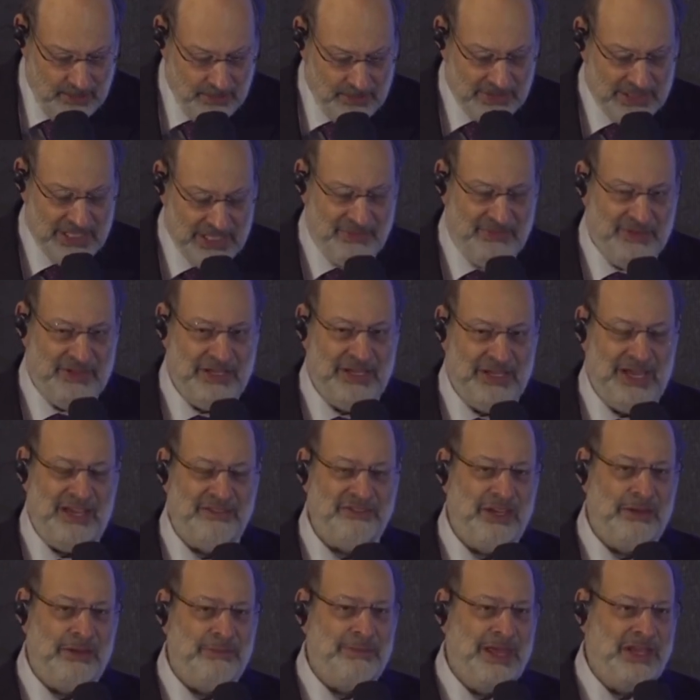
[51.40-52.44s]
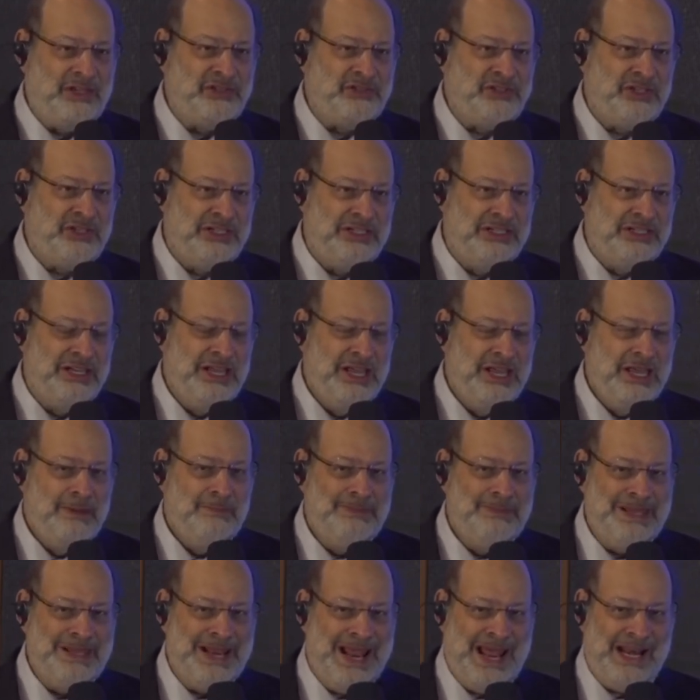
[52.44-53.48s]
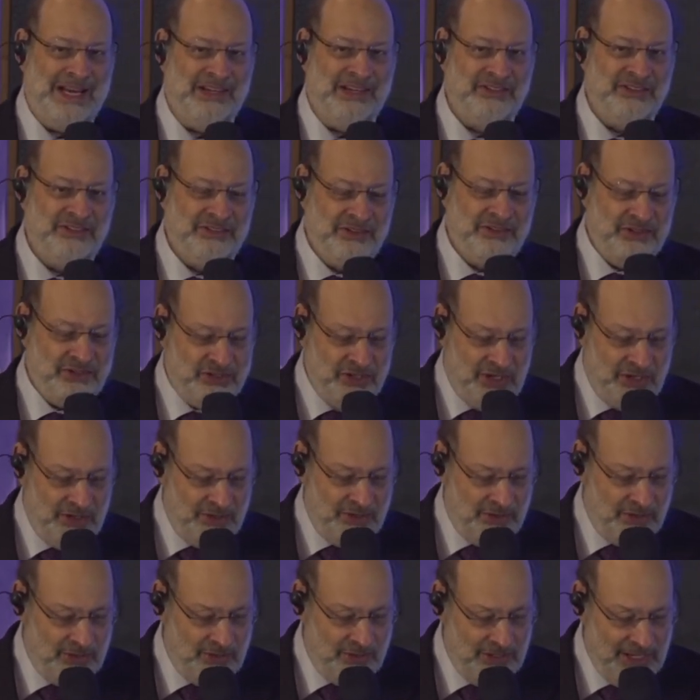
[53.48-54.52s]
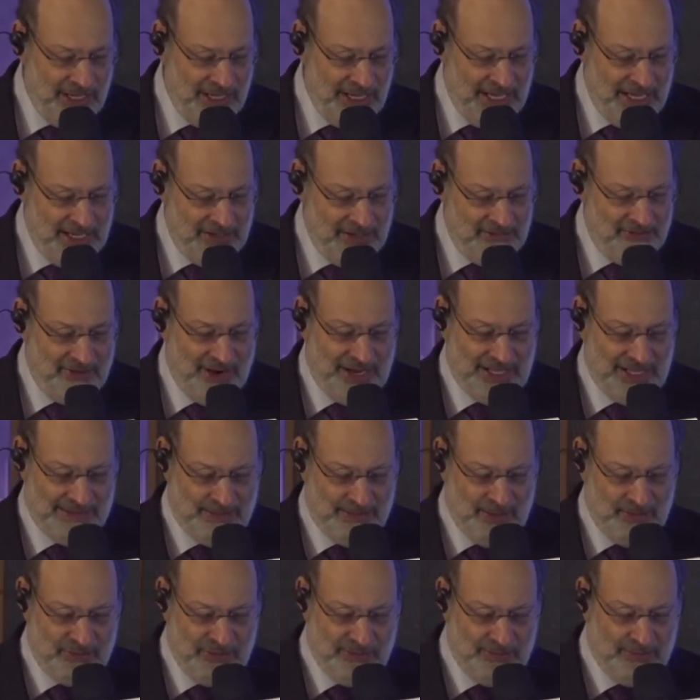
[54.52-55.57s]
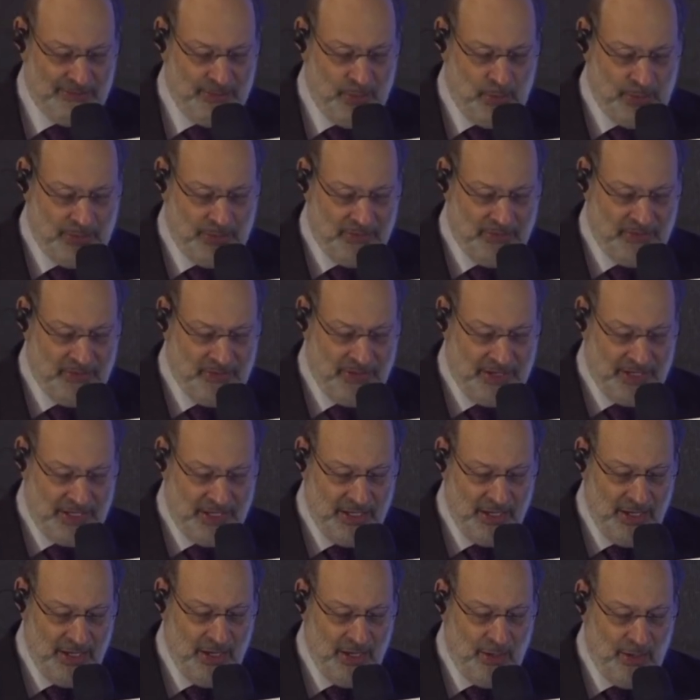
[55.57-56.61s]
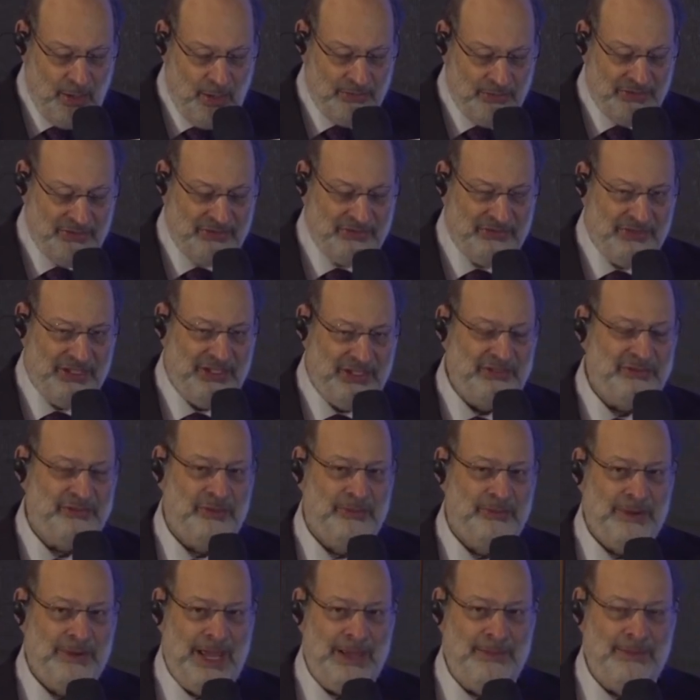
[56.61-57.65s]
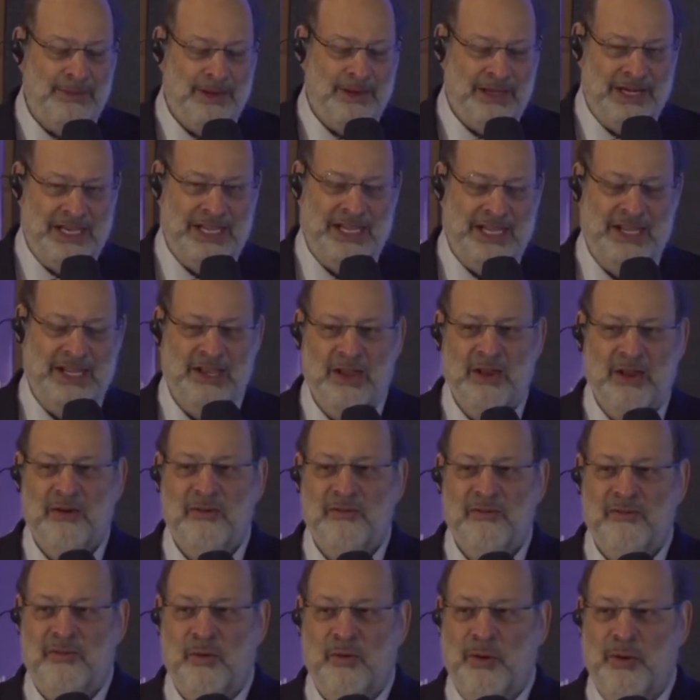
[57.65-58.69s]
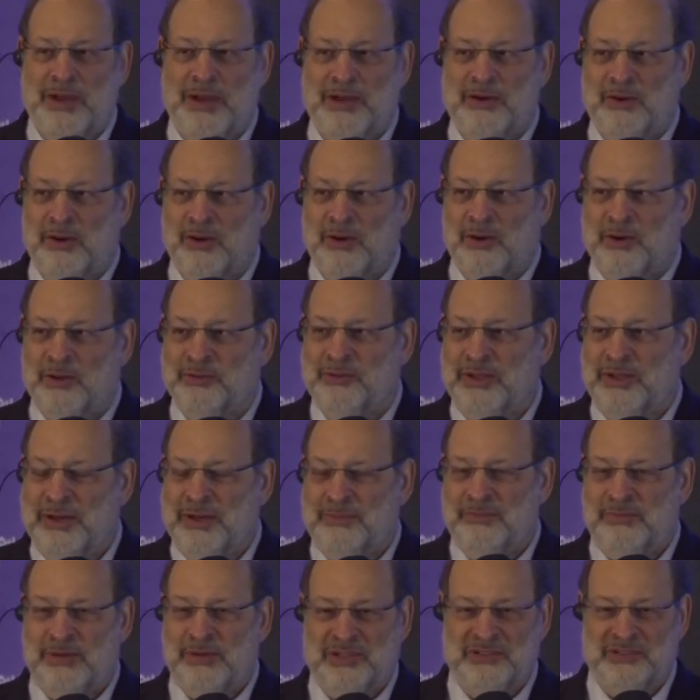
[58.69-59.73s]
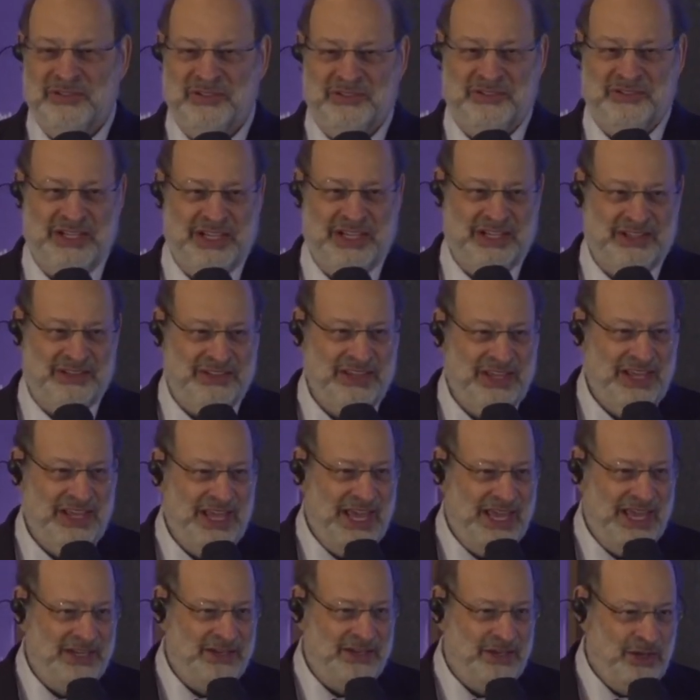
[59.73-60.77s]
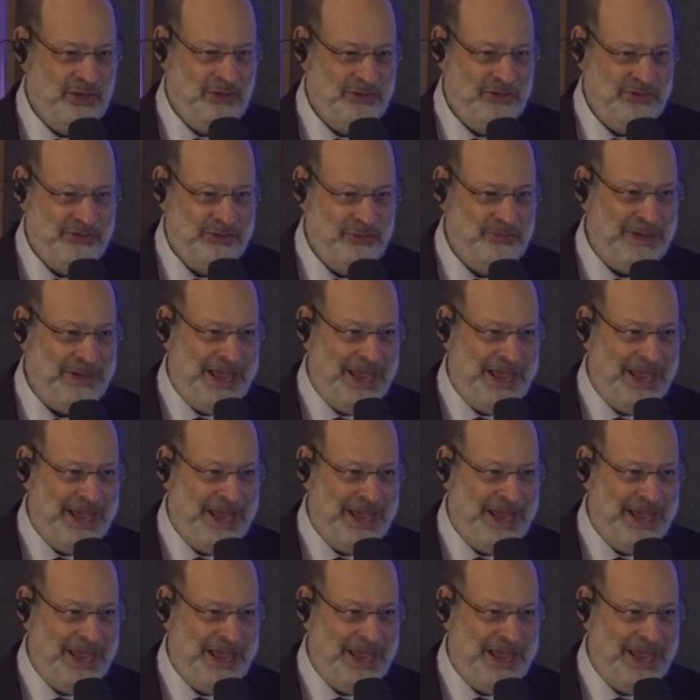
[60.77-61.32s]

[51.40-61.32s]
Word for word: Bolivia, as I mentioned, bananas in the jungle, and finally, most important thing on this list for my money, four-year-old brushes teeth and goes to